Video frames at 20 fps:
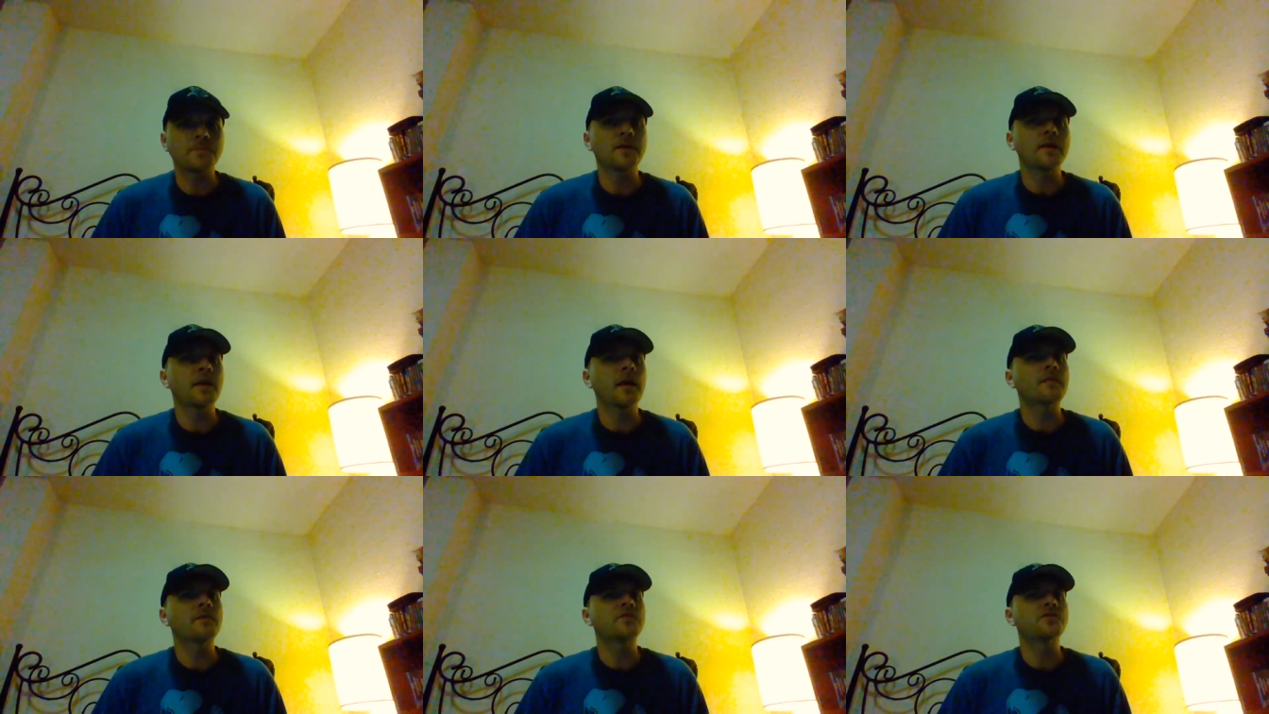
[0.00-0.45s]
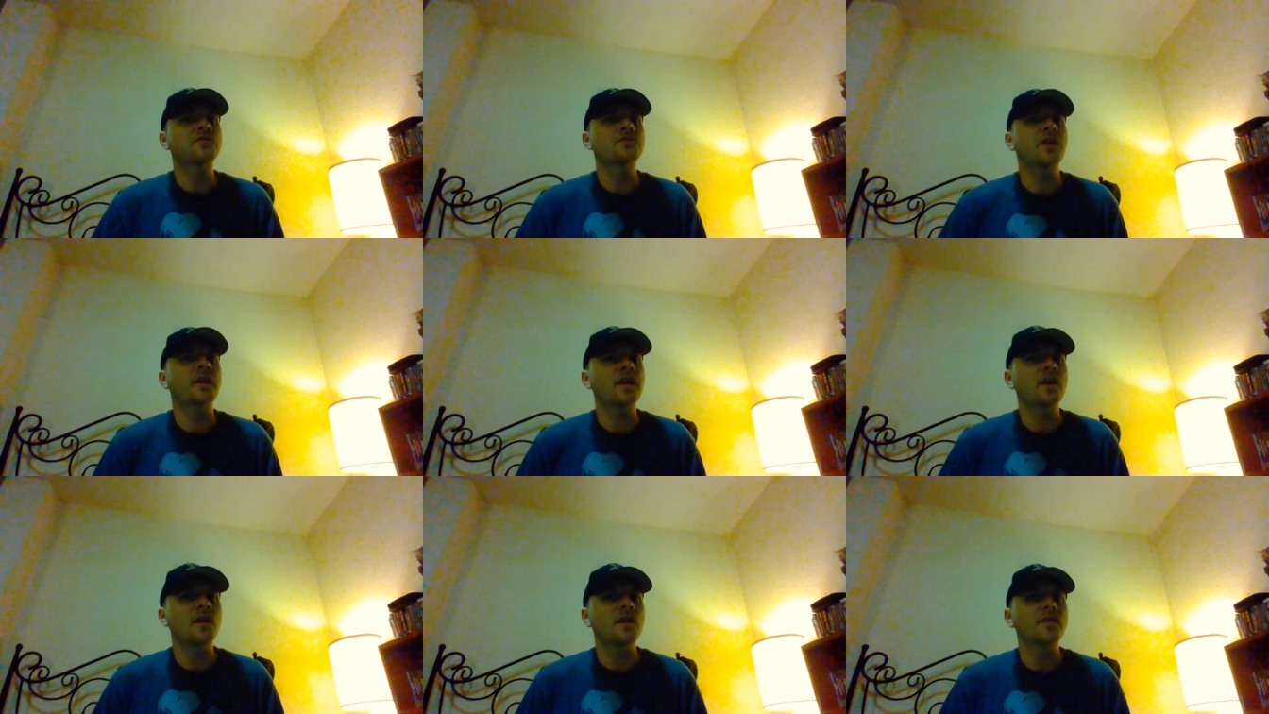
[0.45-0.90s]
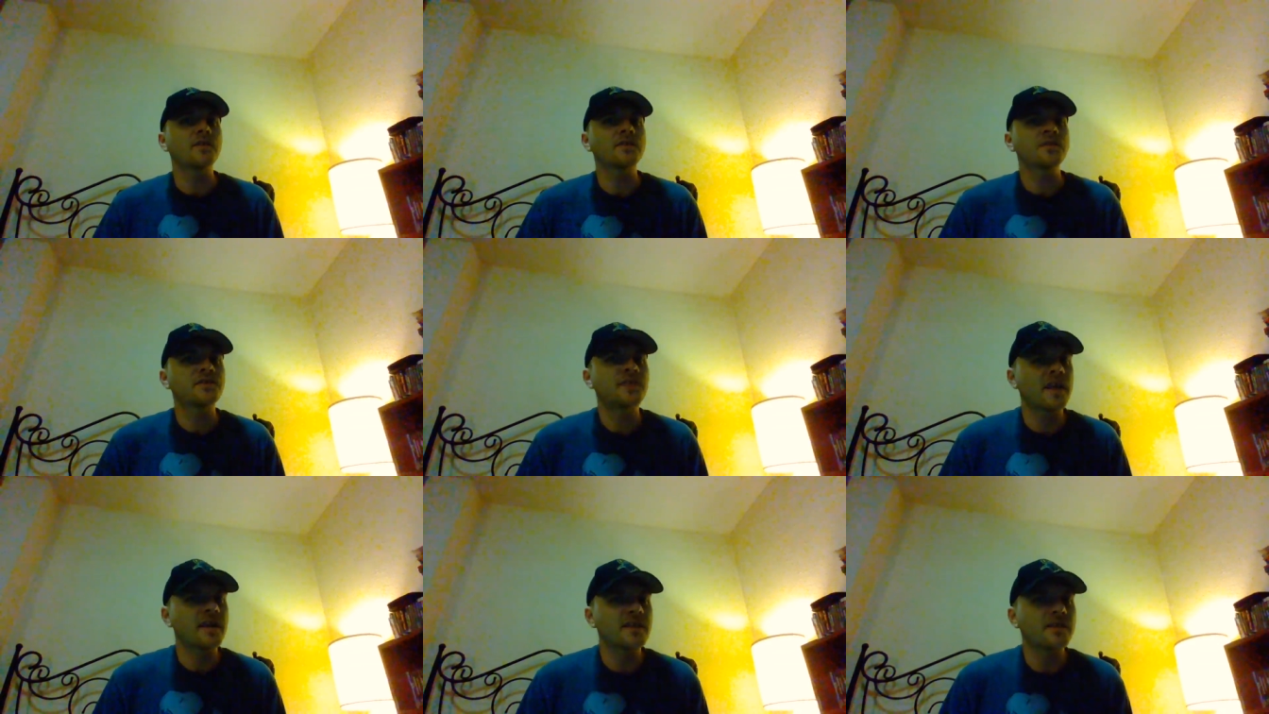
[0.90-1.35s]
but yet
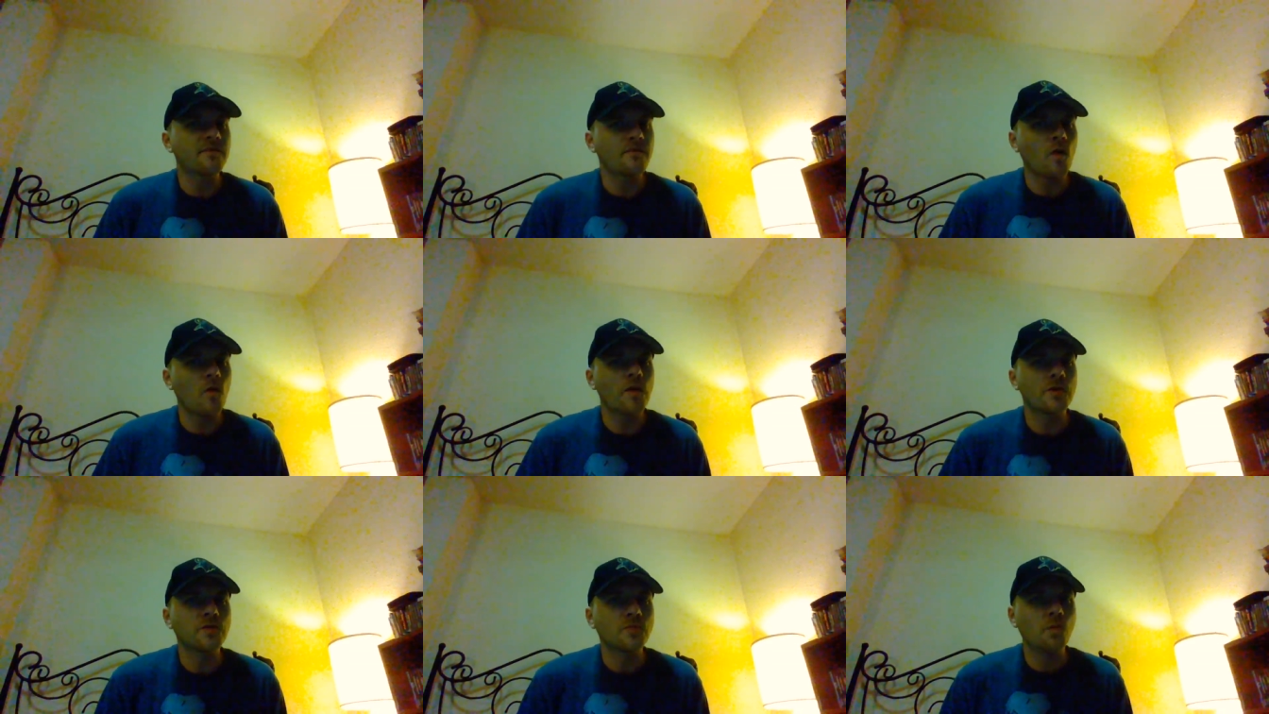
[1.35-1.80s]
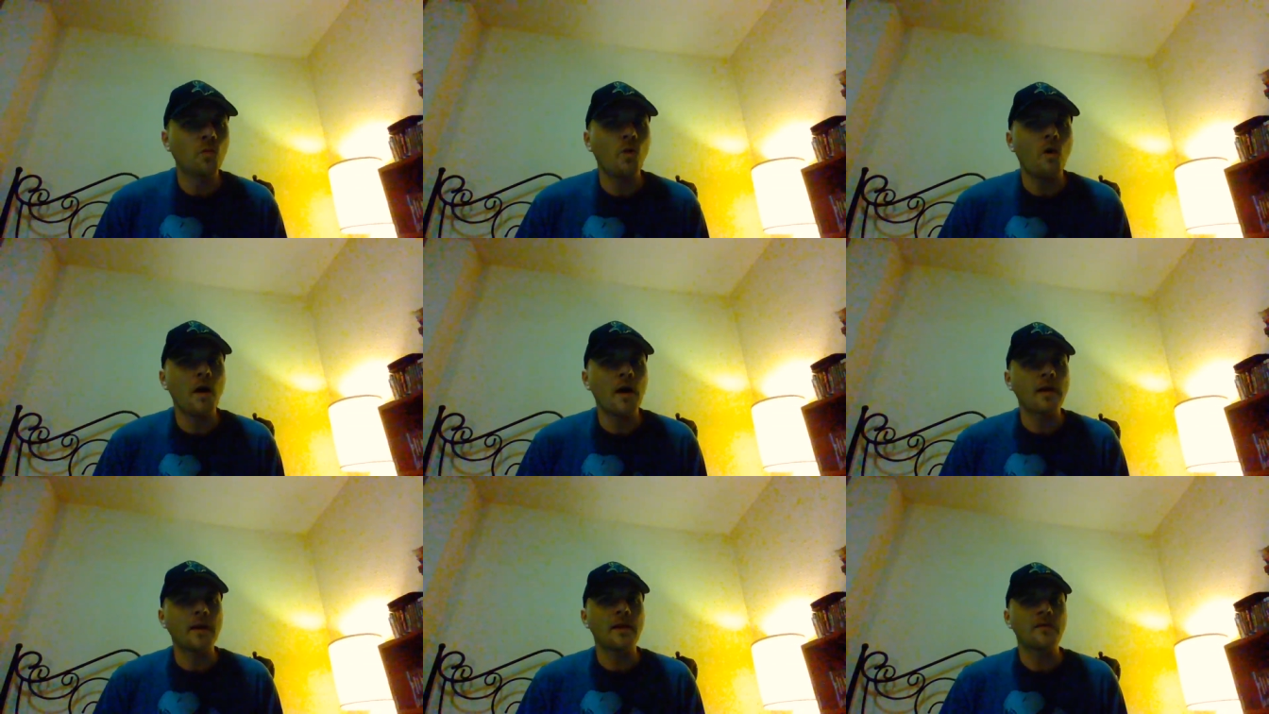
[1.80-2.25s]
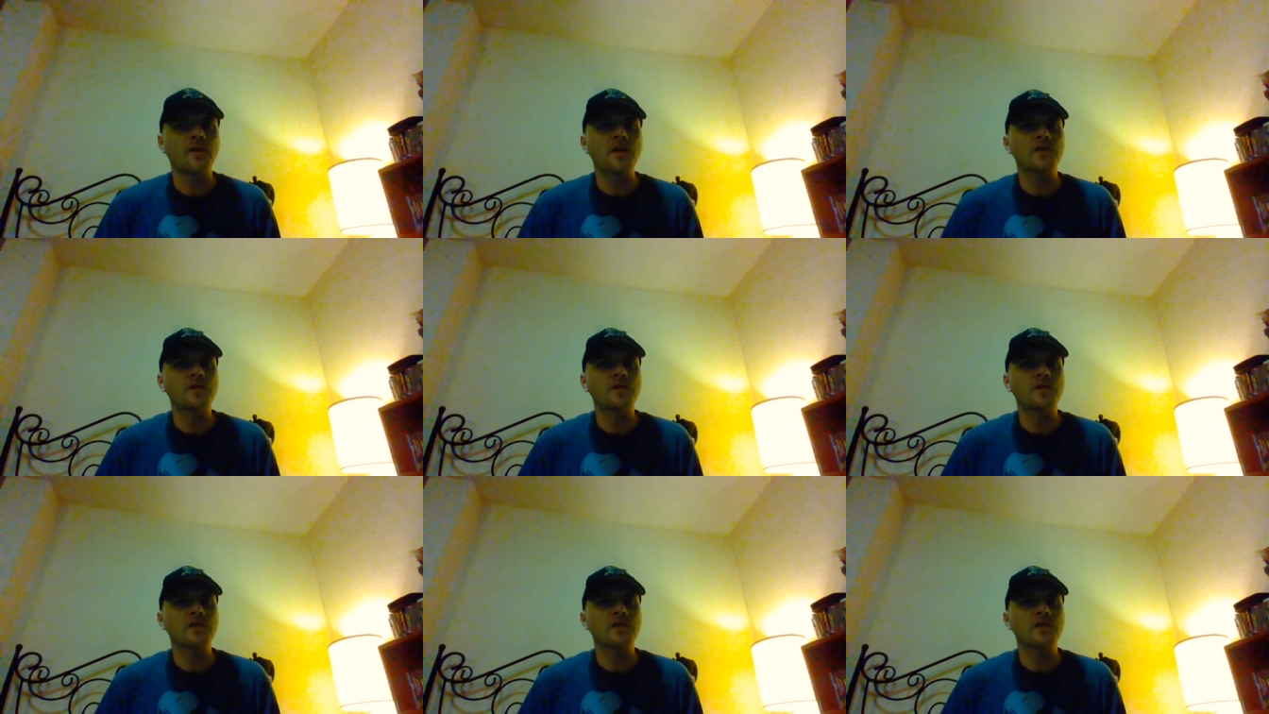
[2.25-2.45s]
the Saints have always won, and